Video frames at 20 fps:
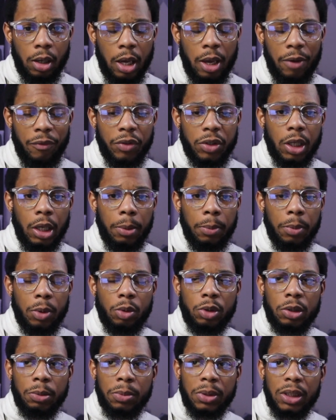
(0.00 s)
Samuels
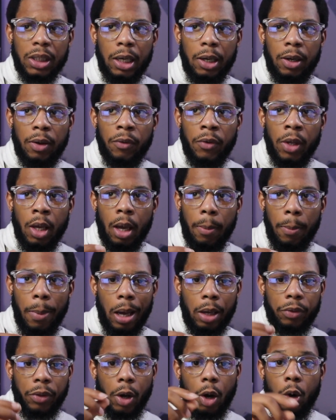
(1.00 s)
himself, about
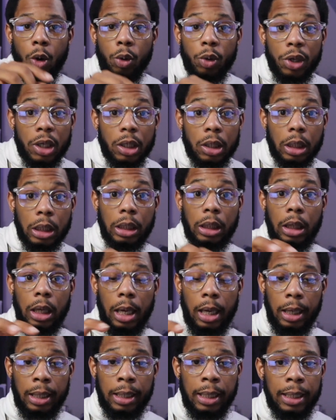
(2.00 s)
the whole cooking
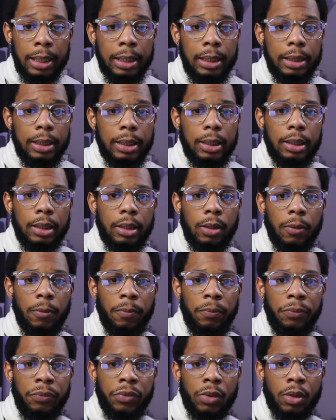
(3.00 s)
and cleaning.
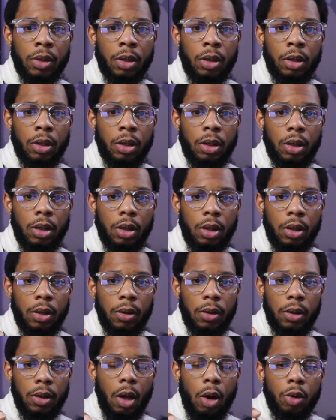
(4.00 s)

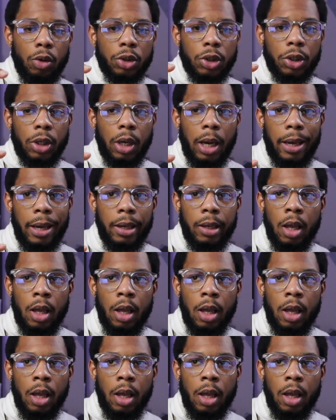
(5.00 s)
Those were like